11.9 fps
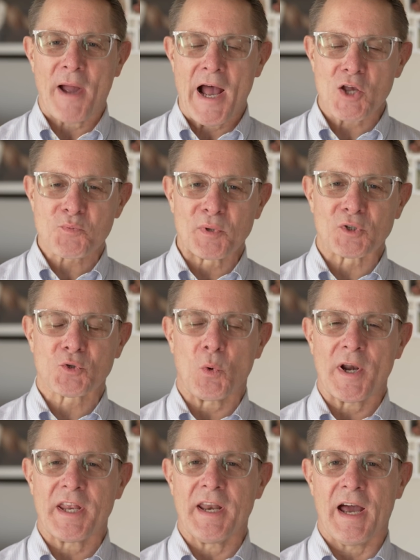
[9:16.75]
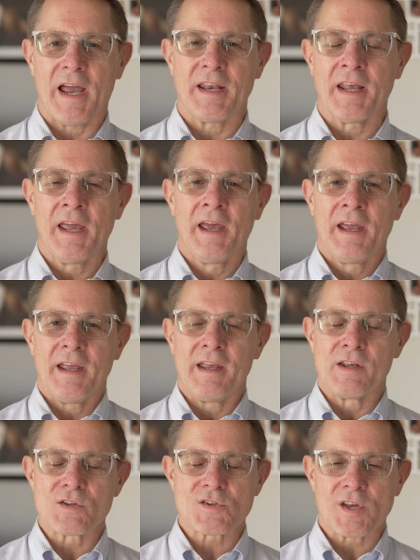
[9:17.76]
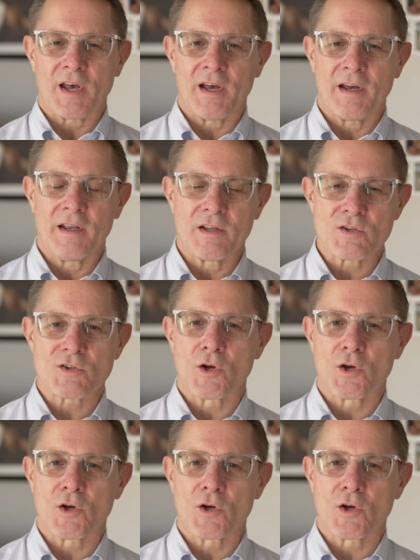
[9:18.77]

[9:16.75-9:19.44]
House Bill 29 is